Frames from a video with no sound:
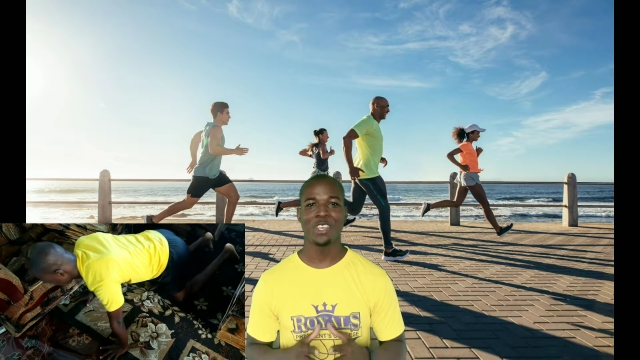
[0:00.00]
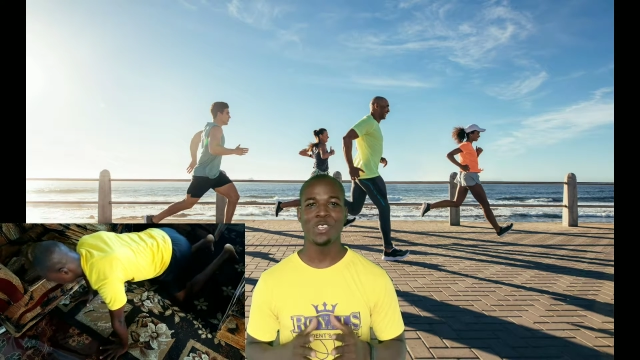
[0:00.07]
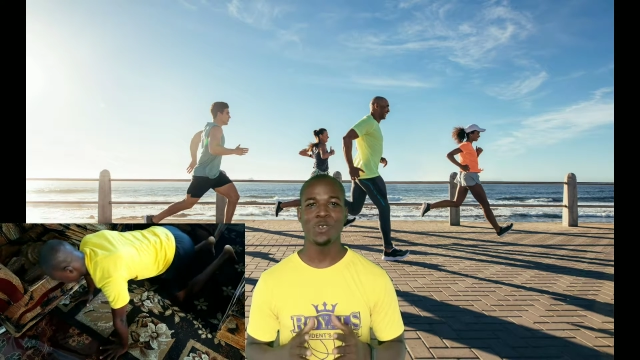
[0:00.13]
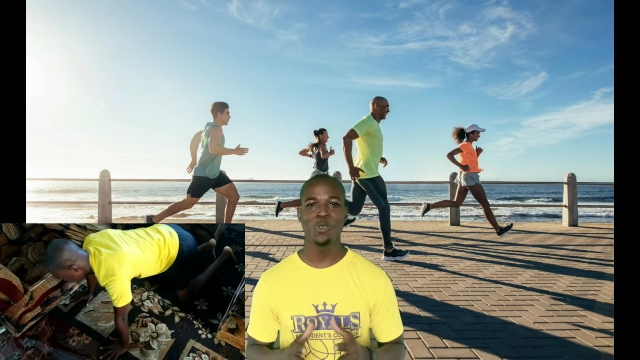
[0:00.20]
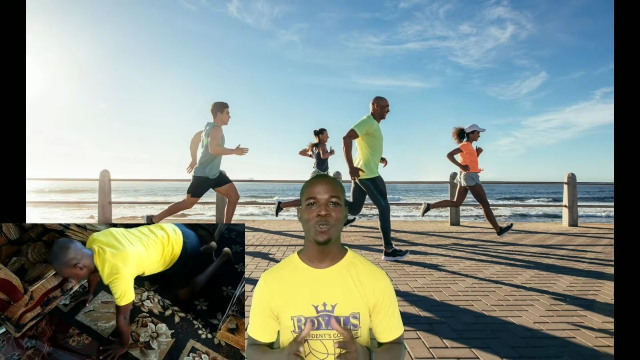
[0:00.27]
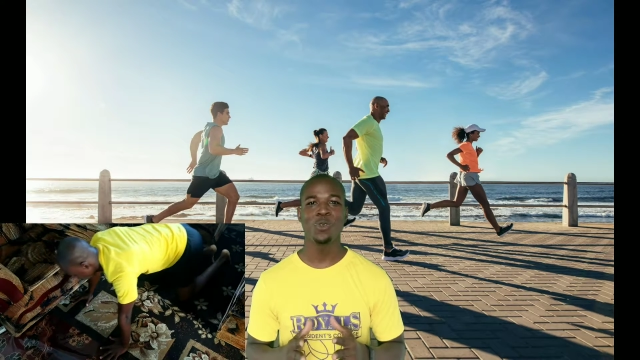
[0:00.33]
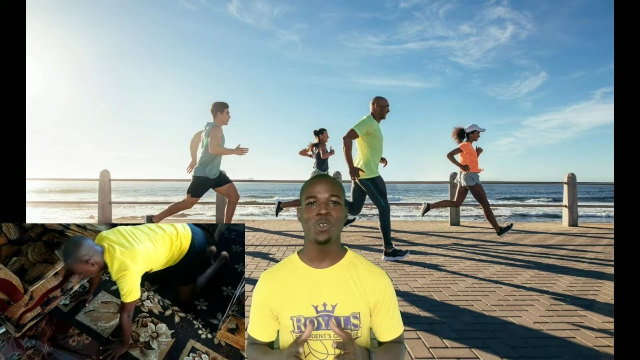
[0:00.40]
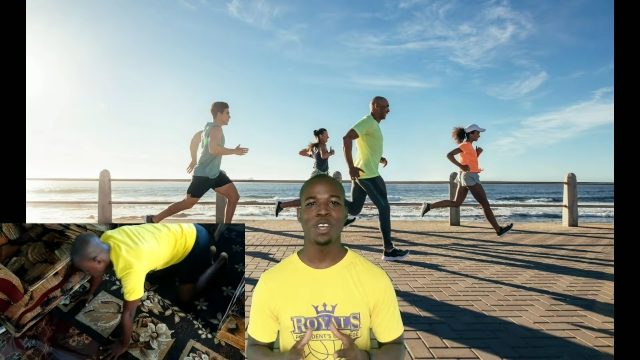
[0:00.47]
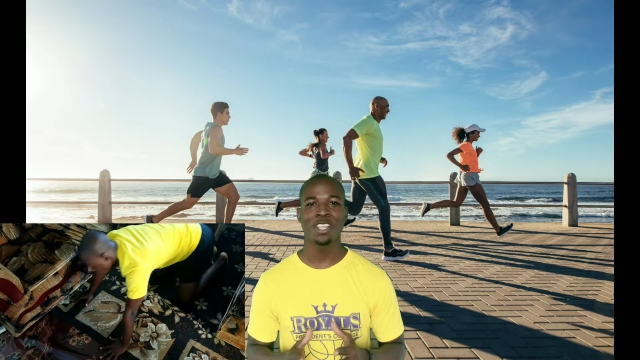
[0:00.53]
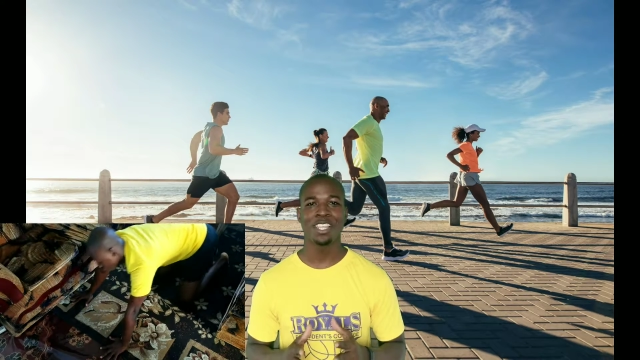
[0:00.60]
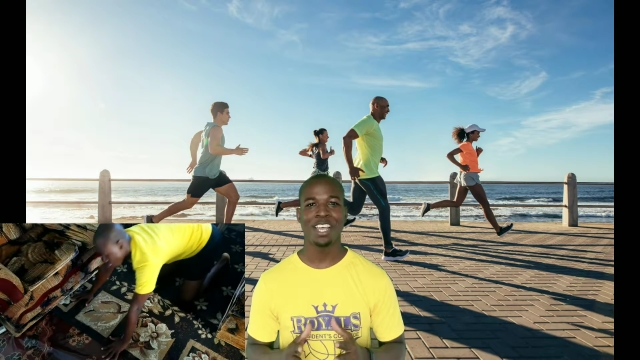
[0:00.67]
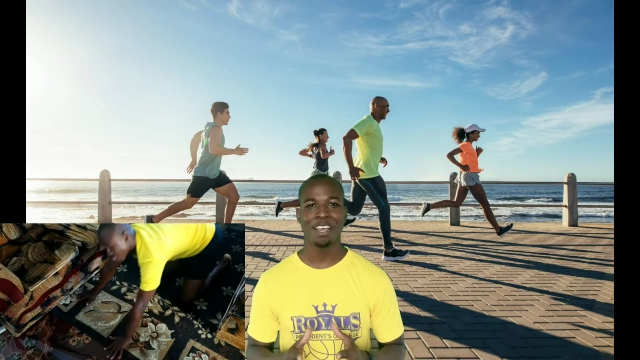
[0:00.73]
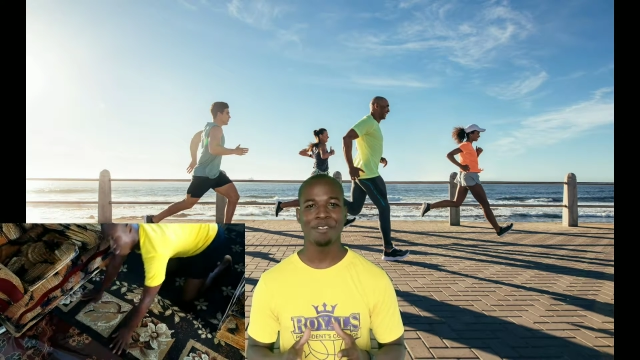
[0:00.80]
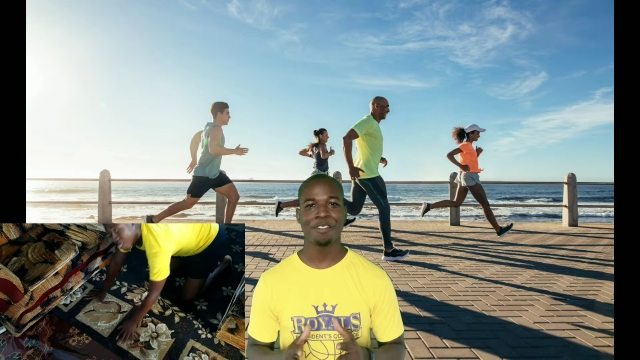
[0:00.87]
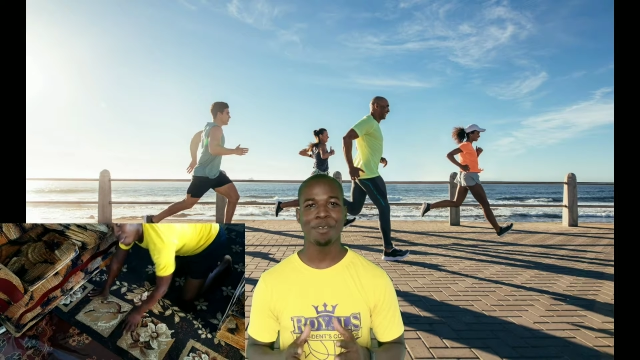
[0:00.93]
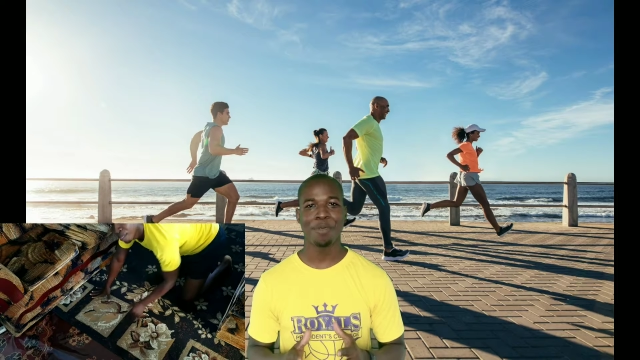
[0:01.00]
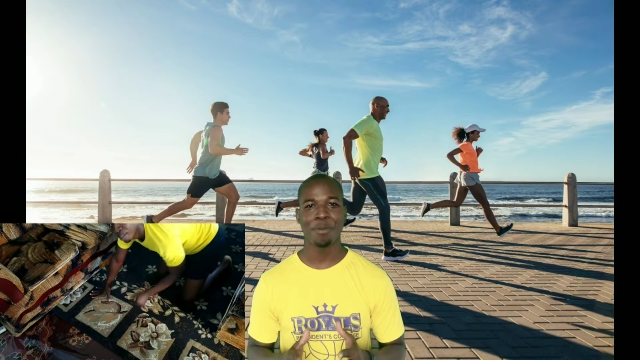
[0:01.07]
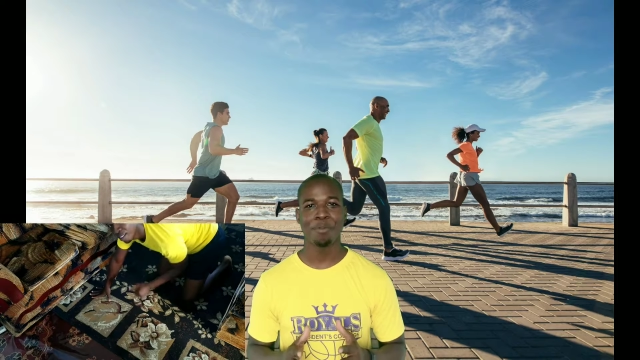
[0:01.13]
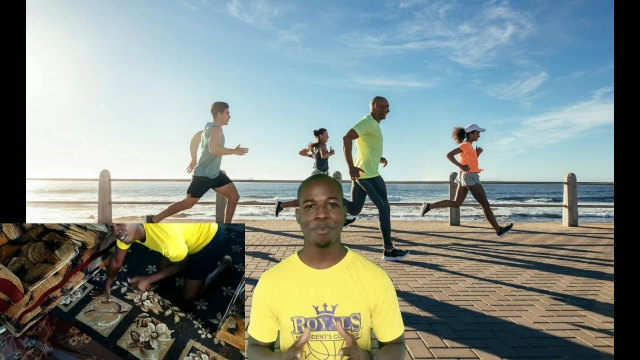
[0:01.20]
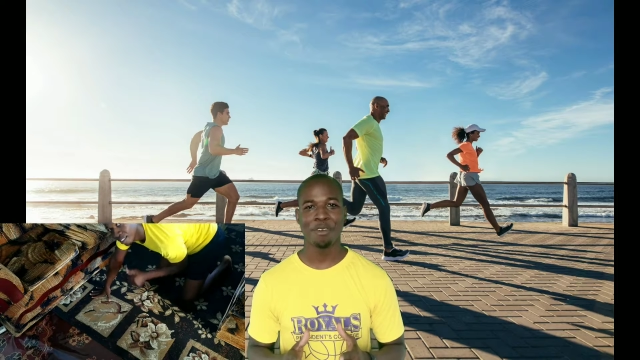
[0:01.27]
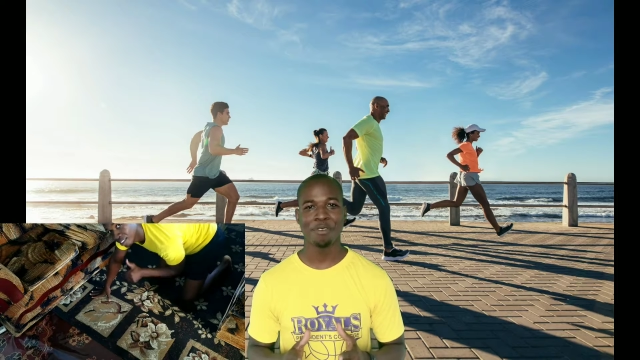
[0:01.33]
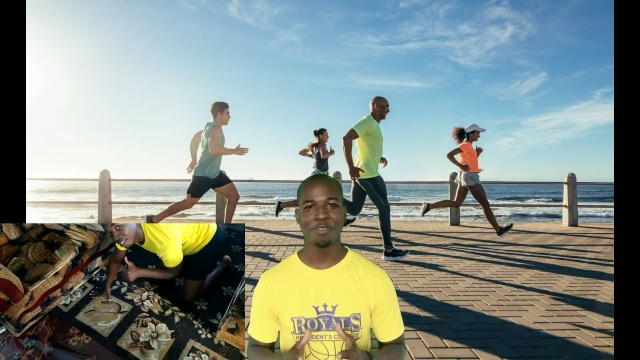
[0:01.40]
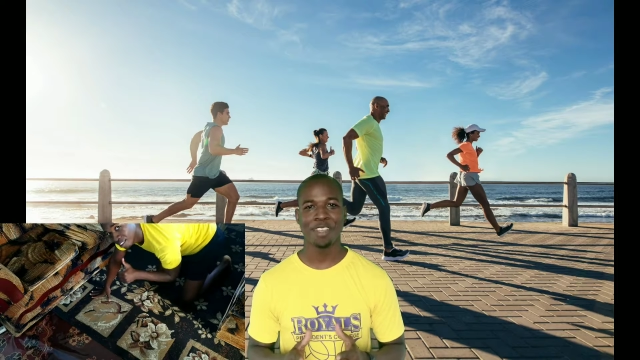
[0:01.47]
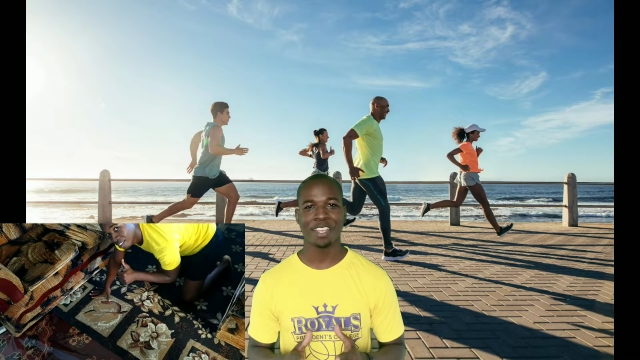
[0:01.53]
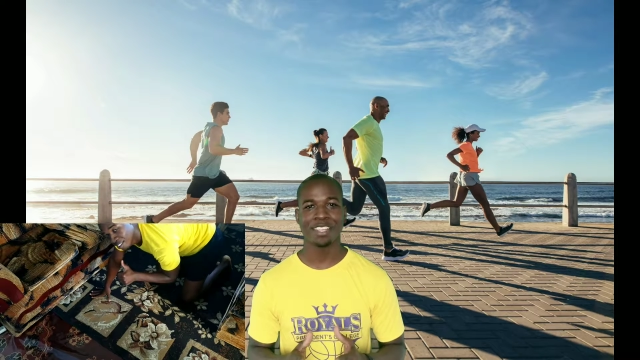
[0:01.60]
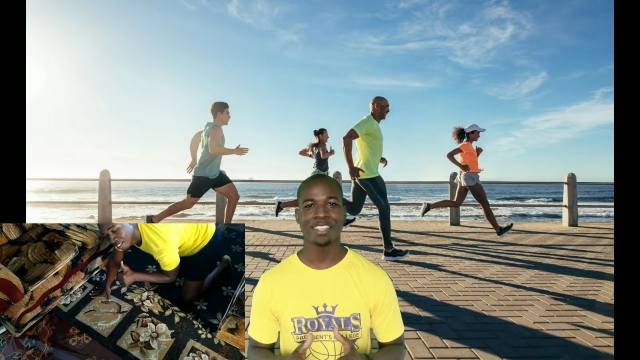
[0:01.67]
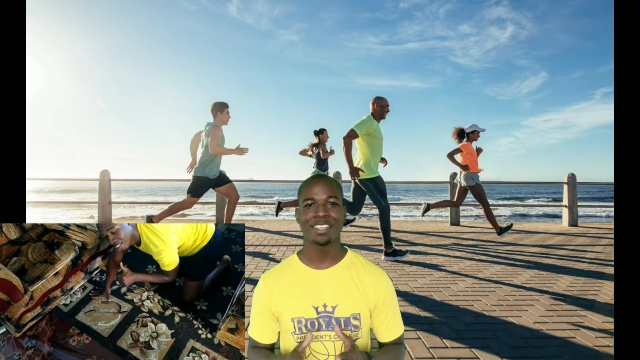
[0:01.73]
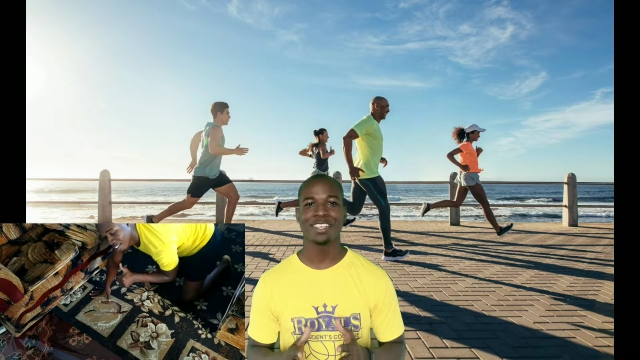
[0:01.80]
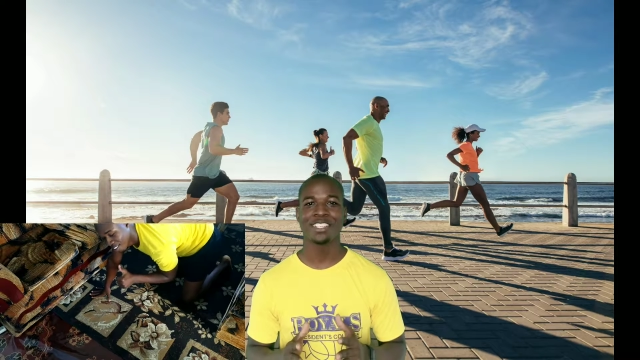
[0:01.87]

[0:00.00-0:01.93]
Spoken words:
You do not have to be perfect,